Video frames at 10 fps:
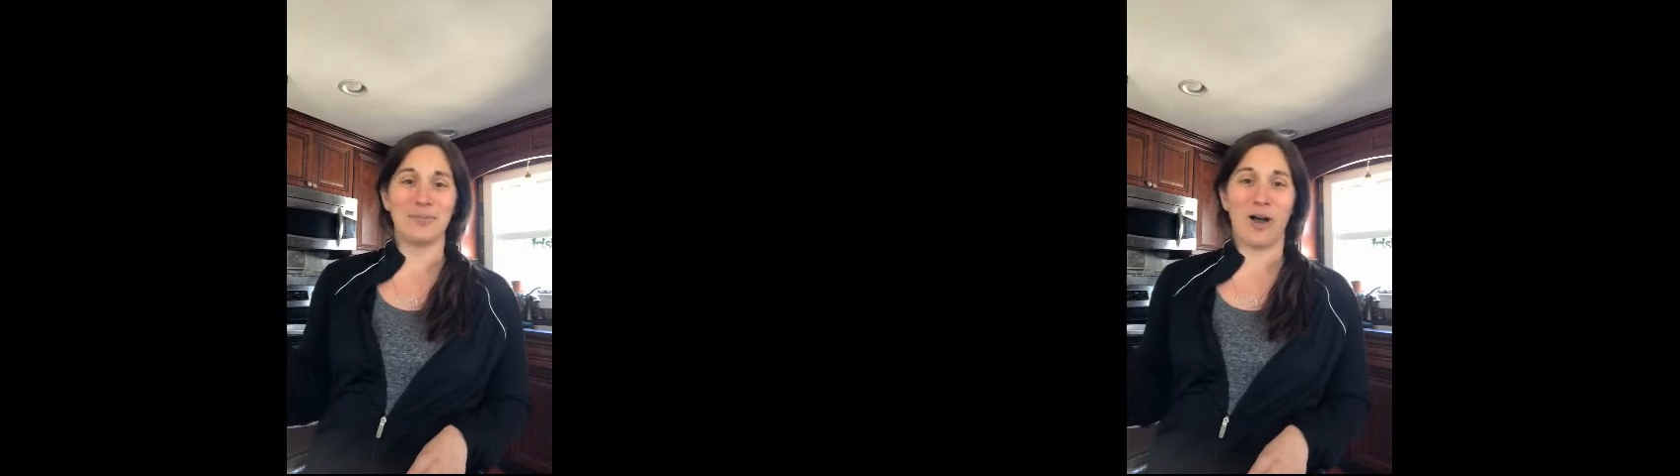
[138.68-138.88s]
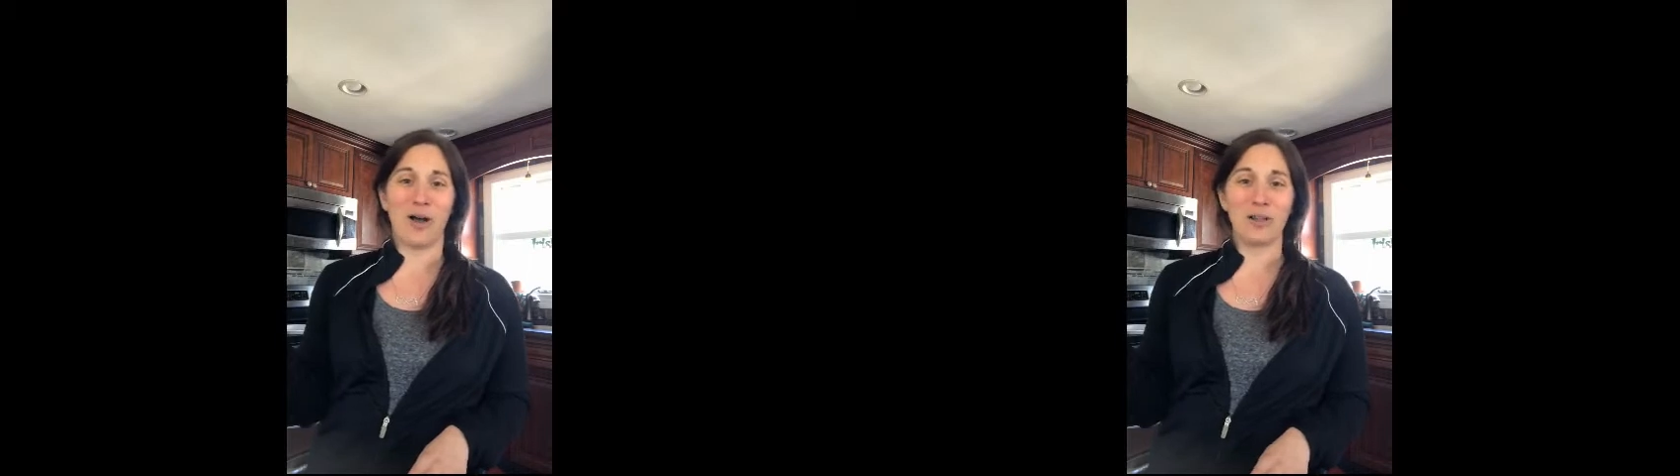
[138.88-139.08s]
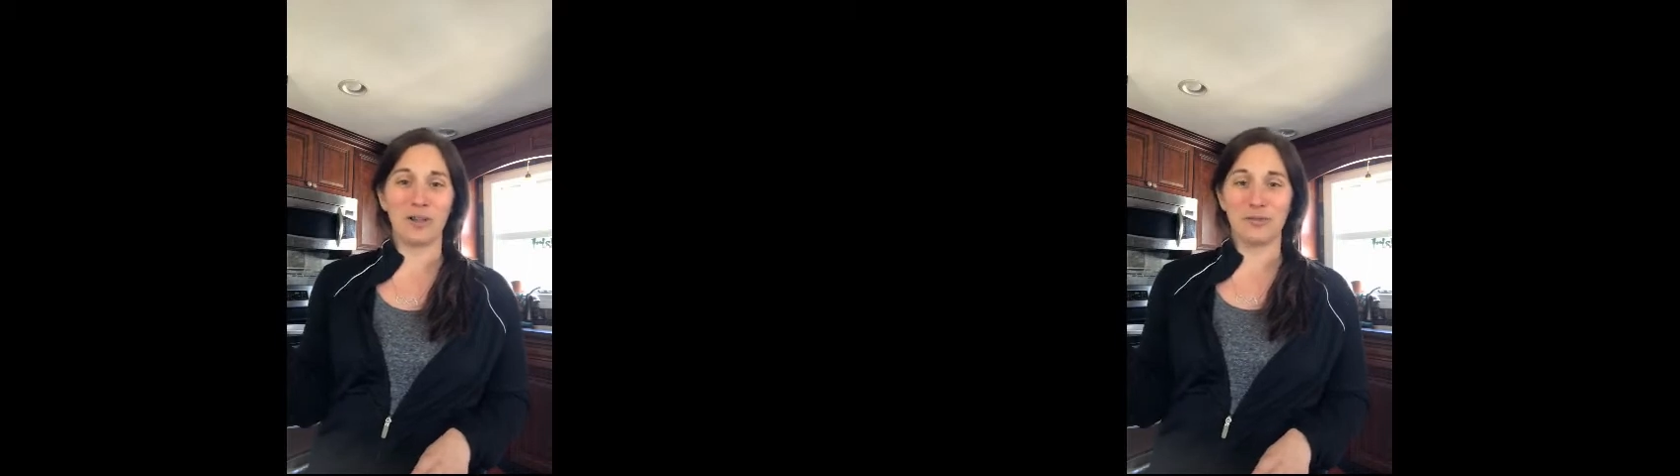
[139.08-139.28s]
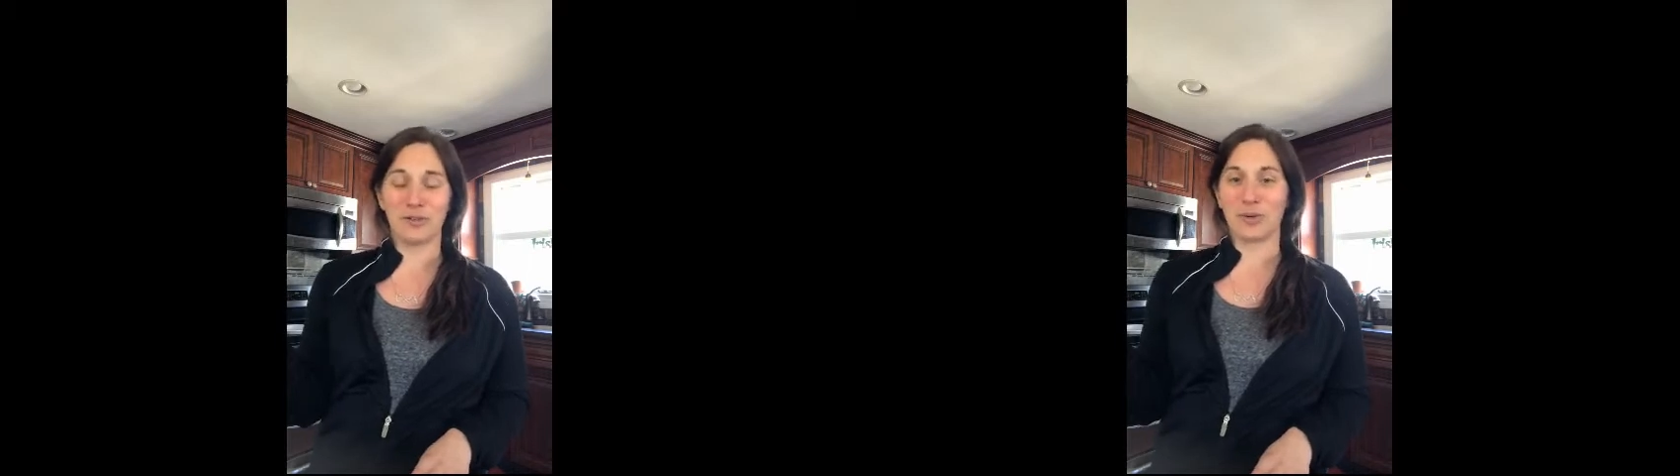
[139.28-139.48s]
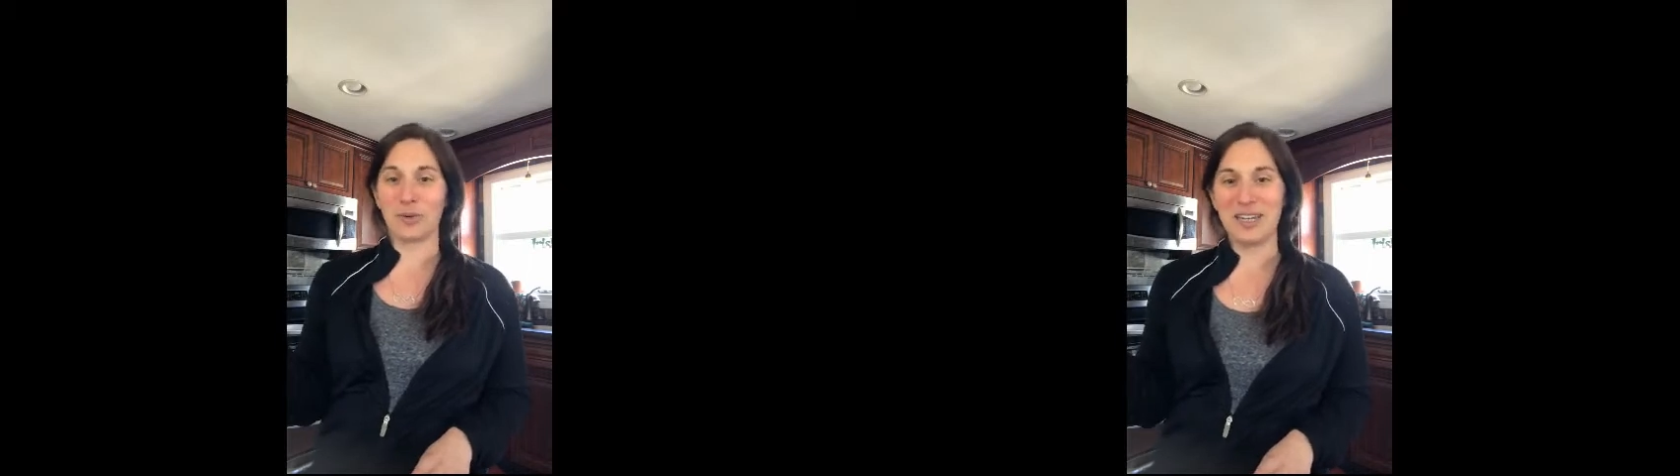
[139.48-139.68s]

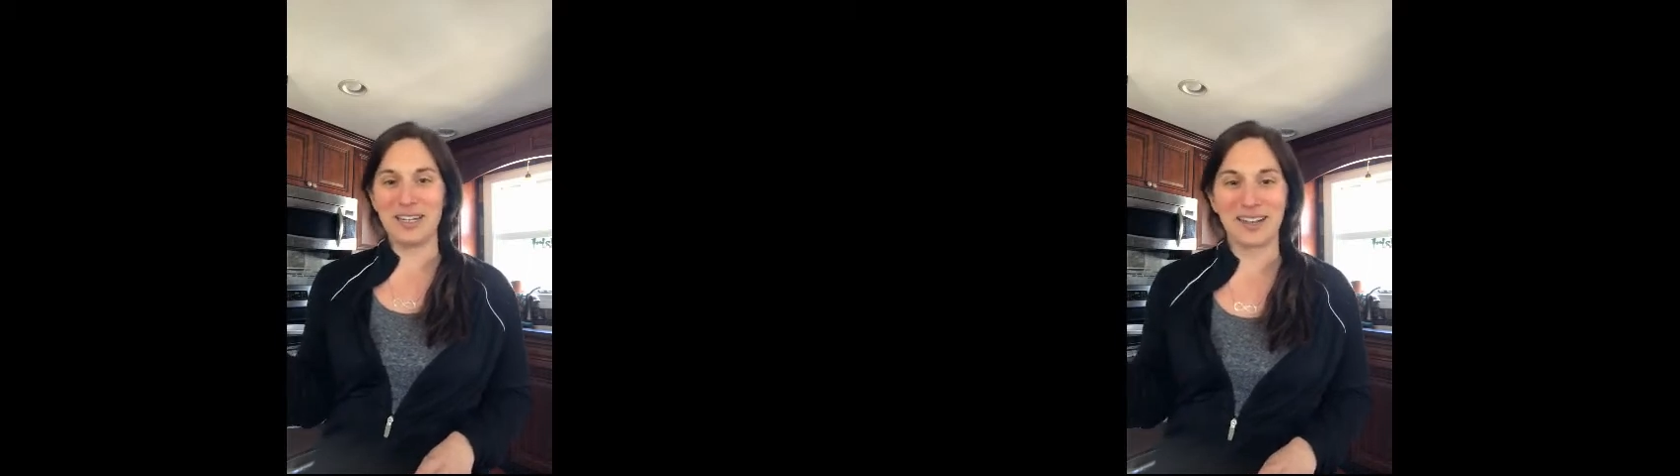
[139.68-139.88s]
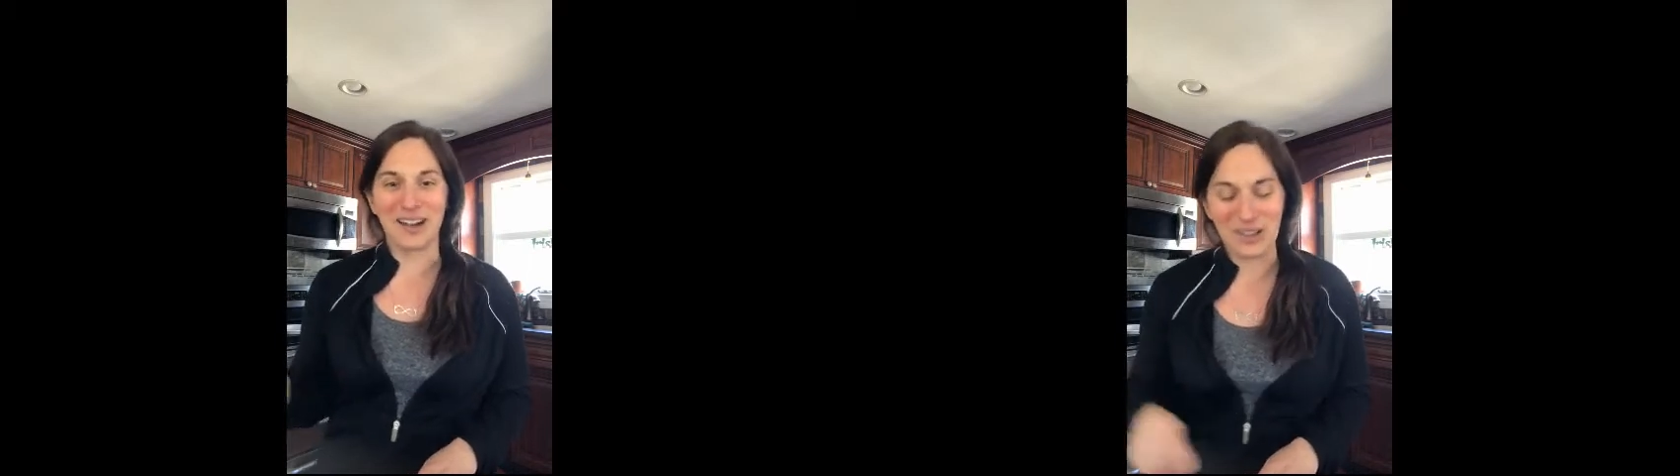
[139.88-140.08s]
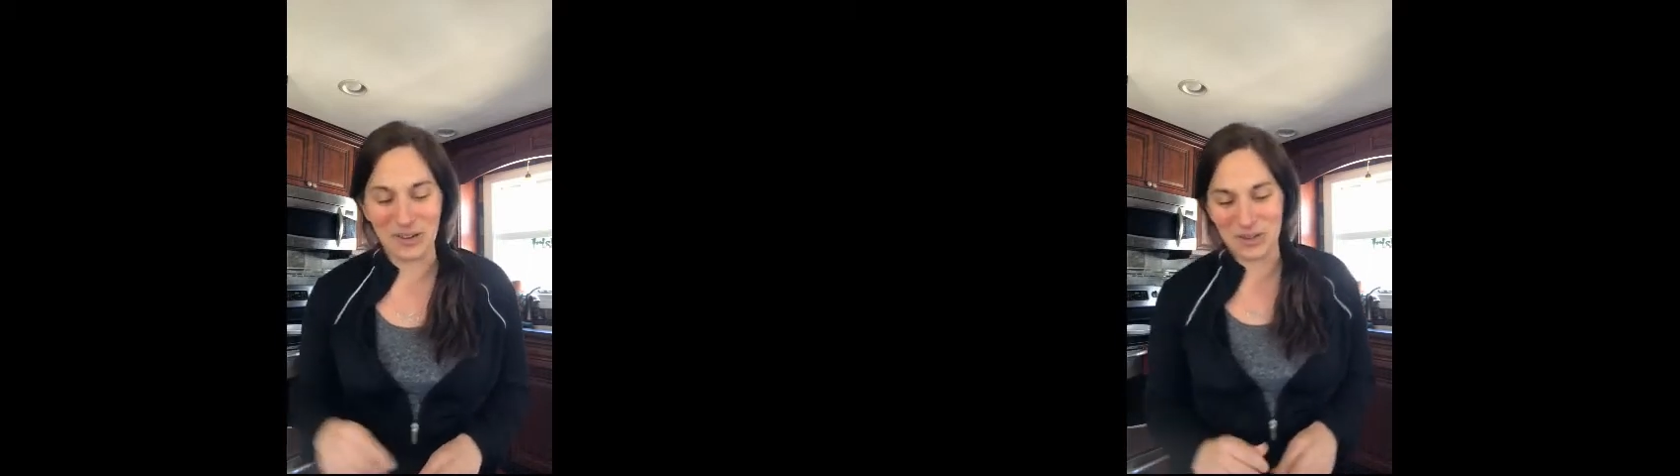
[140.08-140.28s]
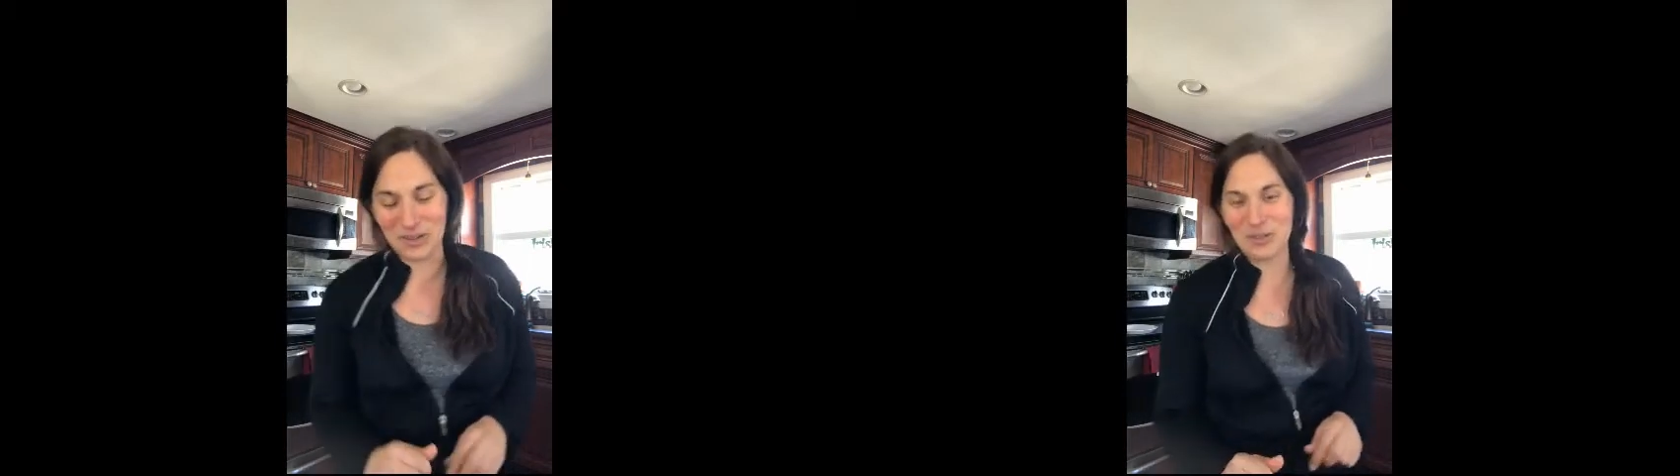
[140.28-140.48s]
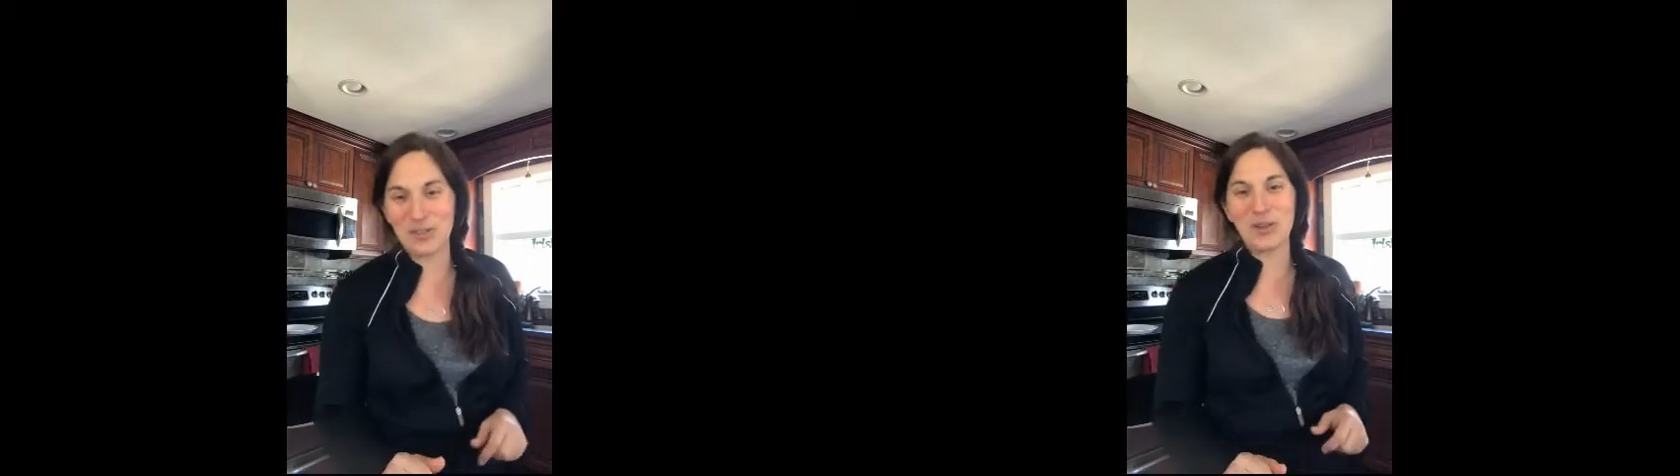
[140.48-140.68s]
olive green
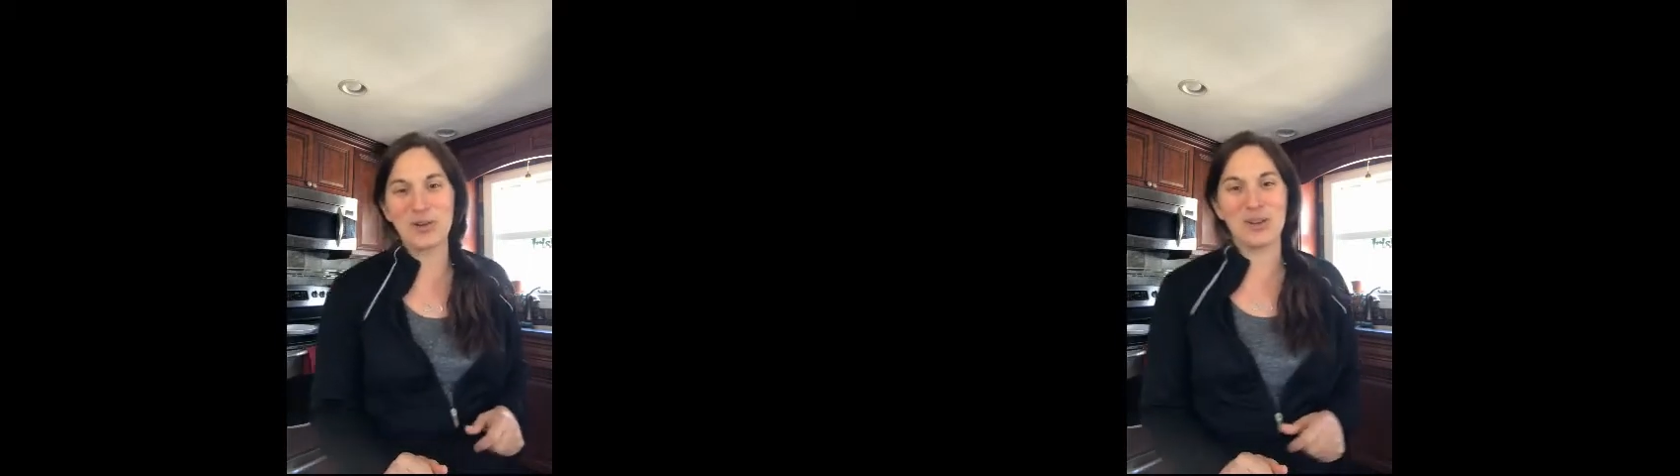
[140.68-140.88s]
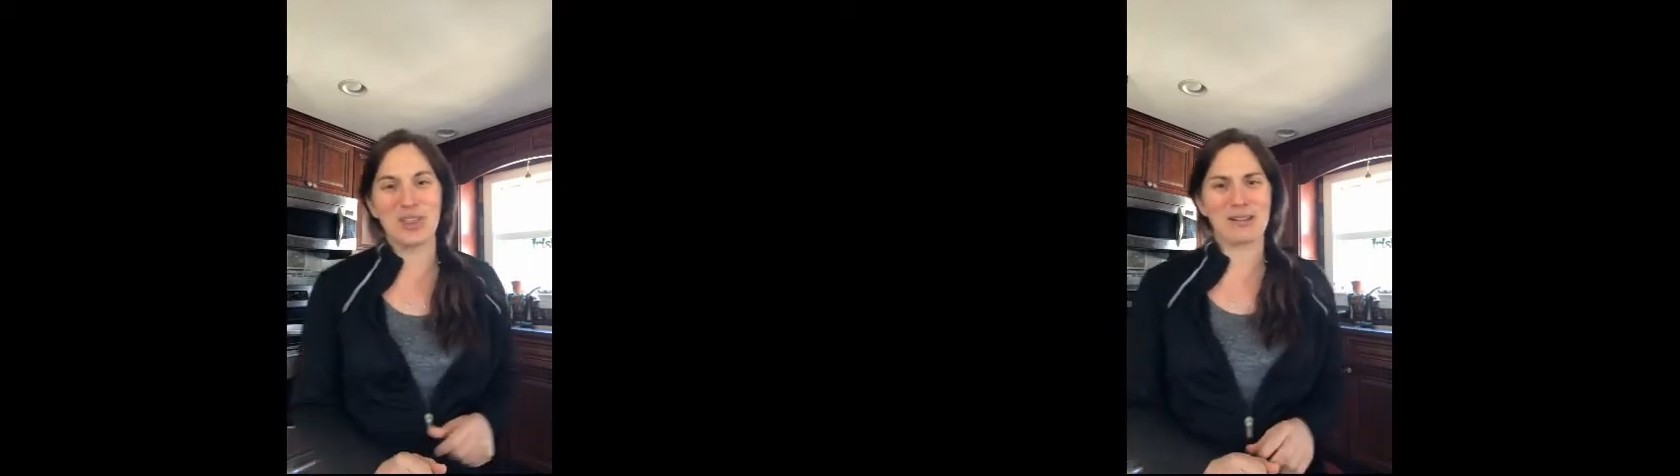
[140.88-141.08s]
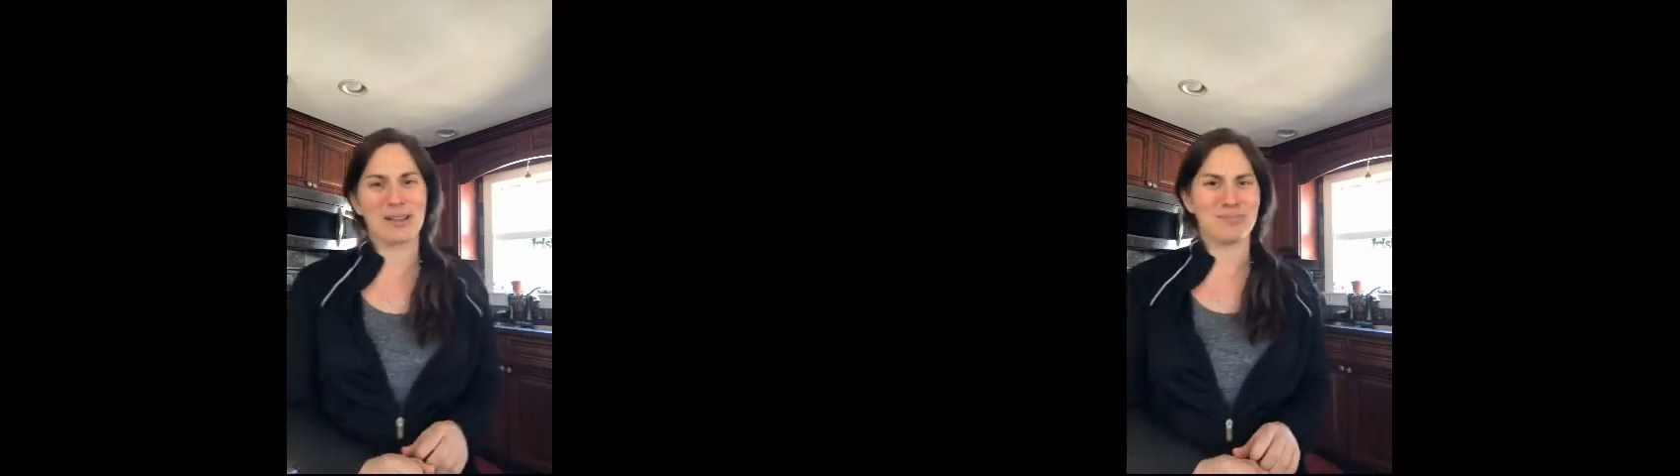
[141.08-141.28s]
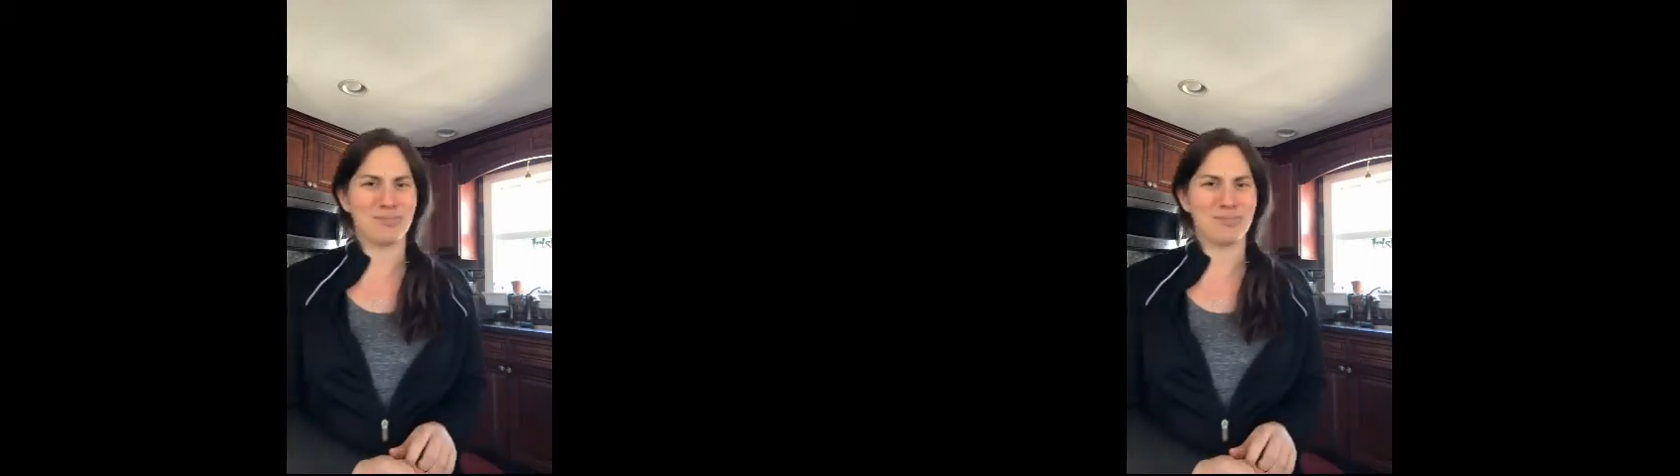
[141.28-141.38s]
colored food, they're like,